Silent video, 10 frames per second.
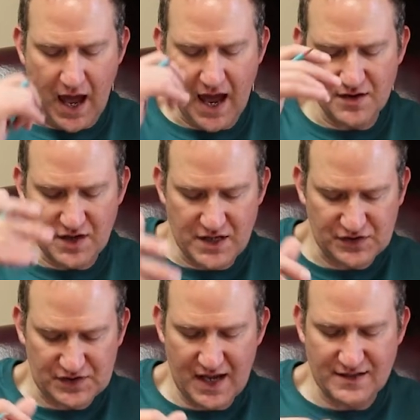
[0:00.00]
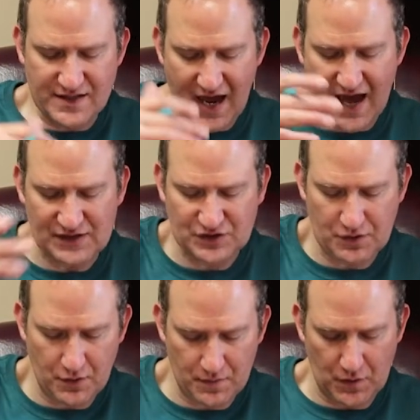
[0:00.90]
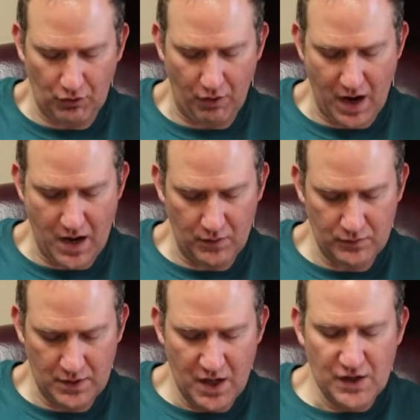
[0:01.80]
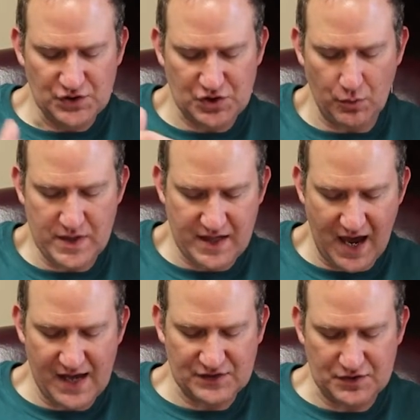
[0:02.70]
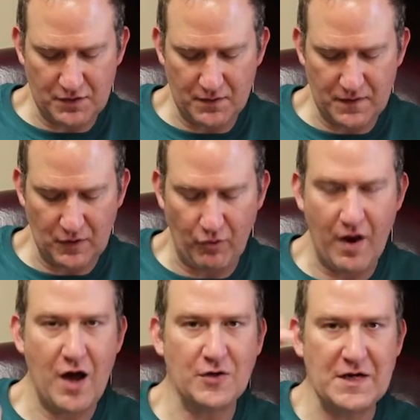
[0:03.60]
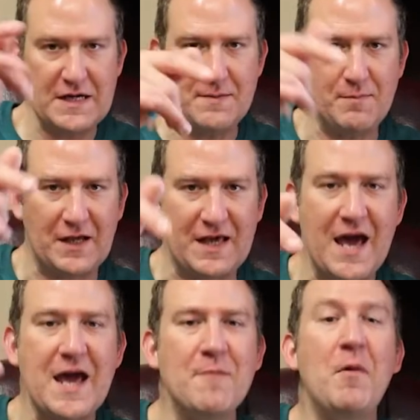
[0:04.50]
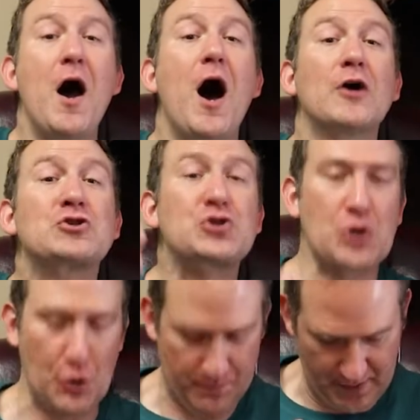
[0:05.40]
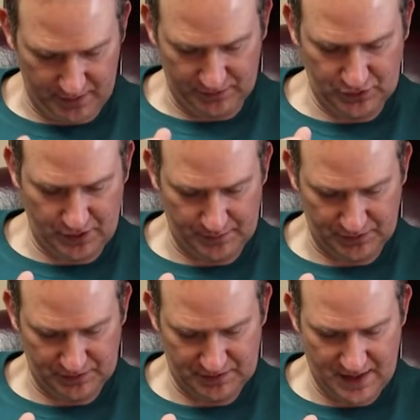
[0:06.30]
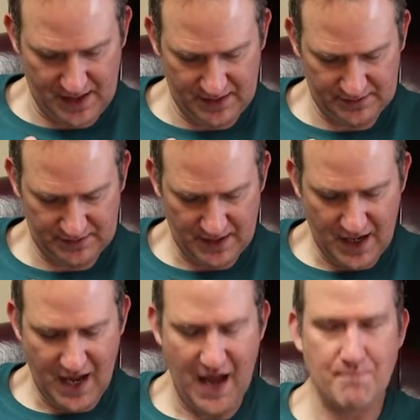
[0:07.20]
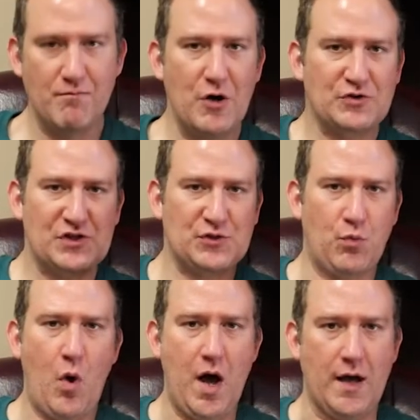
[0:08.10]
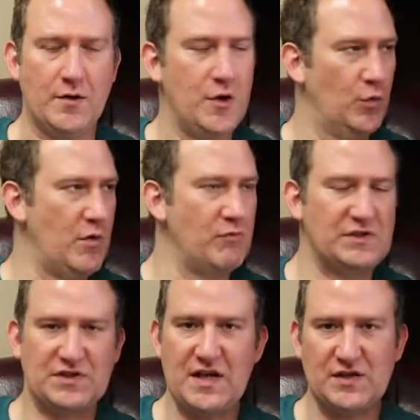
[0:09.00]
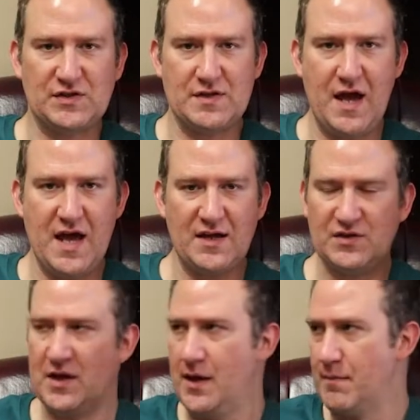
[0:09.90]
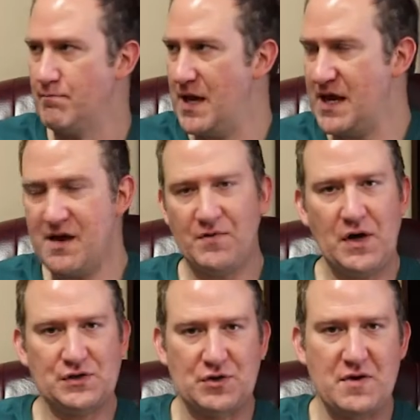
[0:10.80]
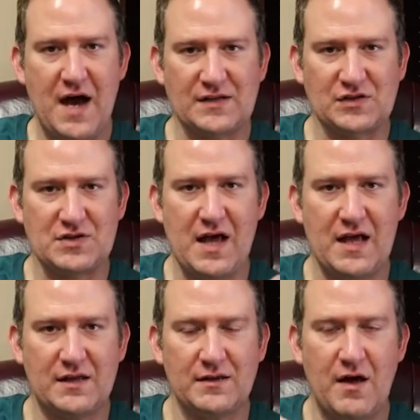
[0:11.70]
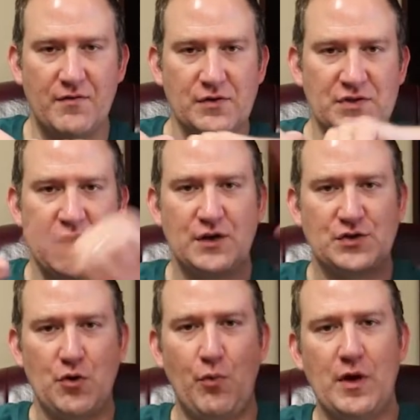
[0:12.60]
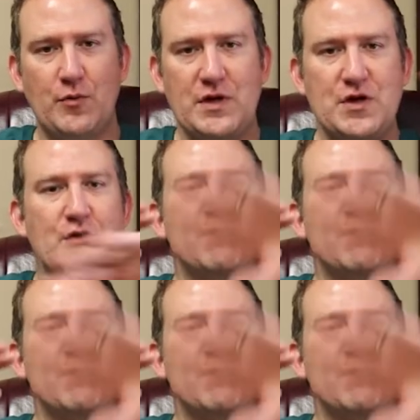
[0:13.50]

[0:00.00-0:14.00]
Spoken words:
And he said, cast it on the ground. So he cast it on the ground and it became a serpent, scripture says. And Moses, what? When we see snakes, many of us are not snake lovers. So what do?